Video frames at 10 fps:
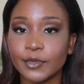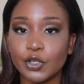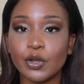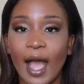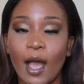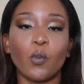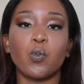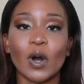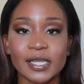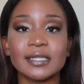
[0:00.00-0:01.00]
you know, I
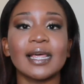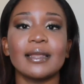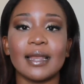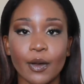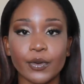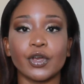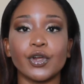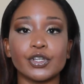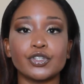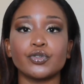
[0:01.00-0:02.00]
wasn't allowing
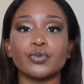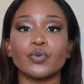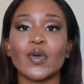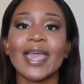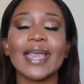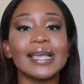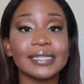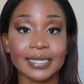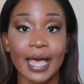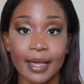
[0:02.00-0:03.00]
her to
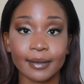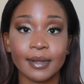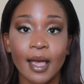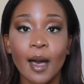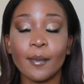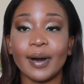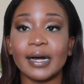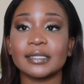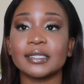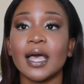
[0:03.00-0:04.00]
enter.
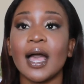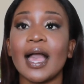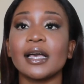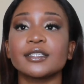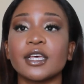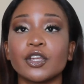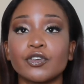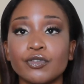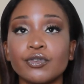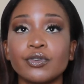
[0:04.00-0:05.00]
But as I
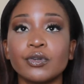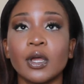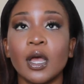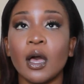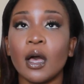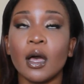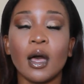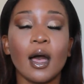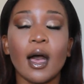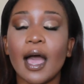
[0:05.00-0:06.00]
grew,
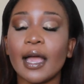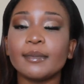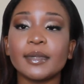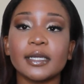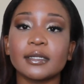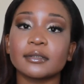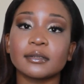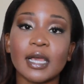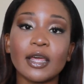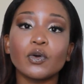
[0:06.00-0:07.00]
I mean,
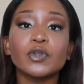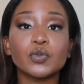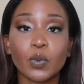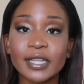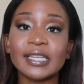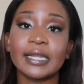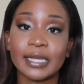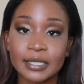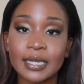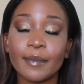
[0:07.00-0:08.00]
I know it's 1 year
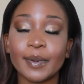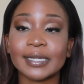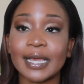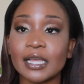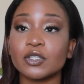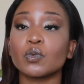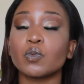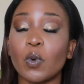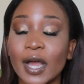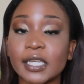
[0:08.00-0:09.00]
later, but guys,
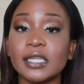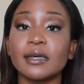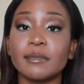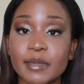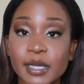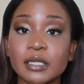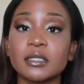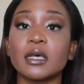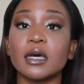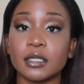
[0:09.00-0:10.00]
1 year
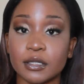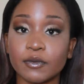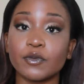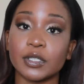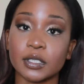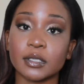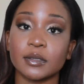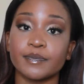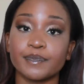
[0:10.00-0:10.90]
makes a difference.